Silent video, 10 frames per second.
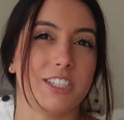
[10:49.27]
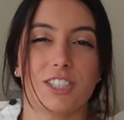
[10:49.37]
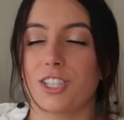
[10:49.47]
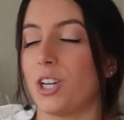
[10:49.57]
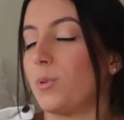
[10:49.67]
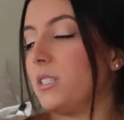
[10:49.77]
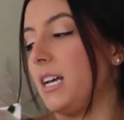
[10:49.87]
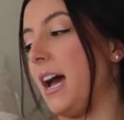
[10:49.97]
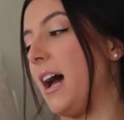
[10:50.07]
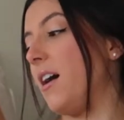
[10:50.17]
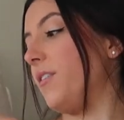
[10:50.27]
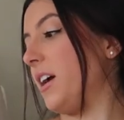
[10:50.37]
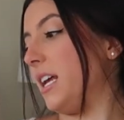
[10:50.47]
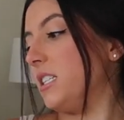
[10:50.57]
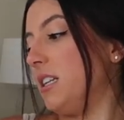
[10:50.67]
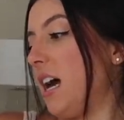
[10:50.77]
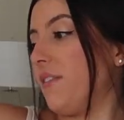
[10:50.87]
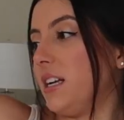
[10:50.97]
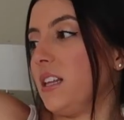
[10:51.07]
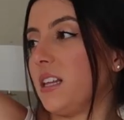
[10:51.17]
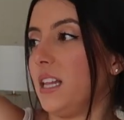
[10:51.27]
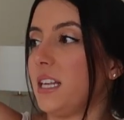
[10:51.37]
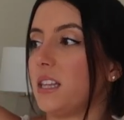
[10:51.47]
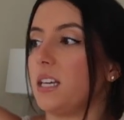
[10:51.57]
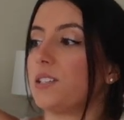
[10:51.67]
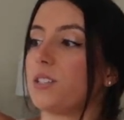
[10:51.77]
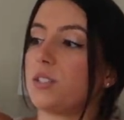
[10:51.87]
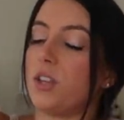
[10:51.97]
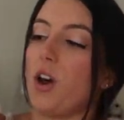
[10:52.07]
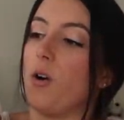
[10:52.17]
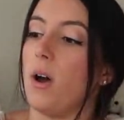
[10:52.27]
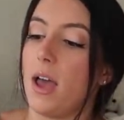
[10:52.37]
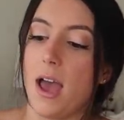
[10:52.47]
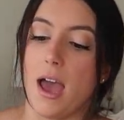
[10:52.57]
it's just a good one to have, and I didn't have anything like this, so